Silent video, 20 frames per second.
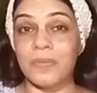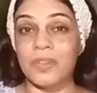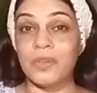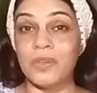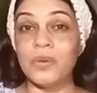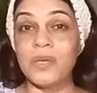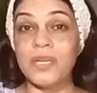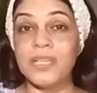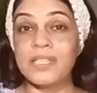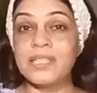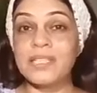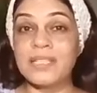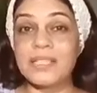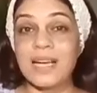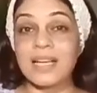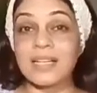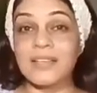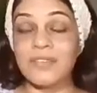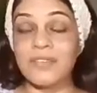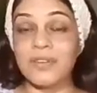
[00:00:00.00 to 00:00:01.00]
You can
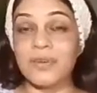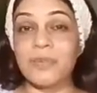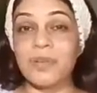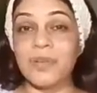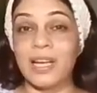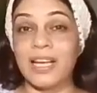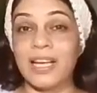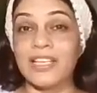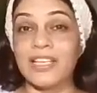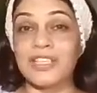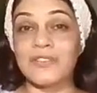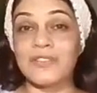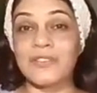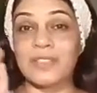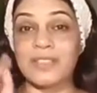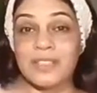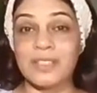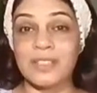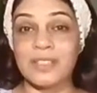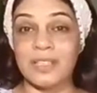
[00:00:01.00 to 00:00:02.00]
start from the age of
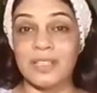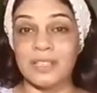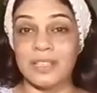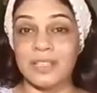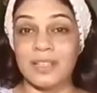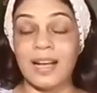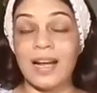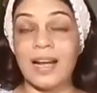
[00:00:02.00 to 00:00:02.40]
13.